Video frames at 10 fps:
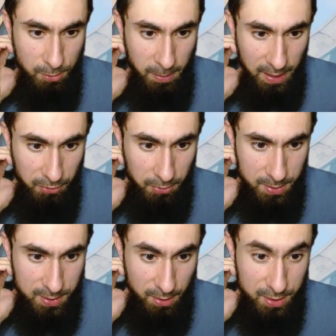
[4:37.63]
back from the
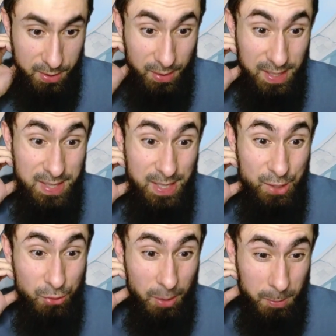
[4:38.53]
Cyran. Cyran gets
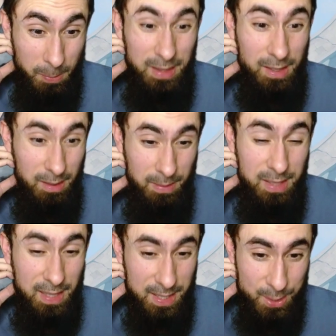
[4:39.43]
interrupted by Lily
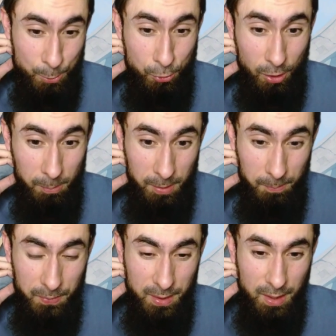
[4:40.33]
May. That is a
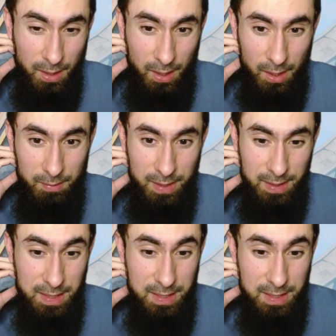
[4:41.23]
problem. And then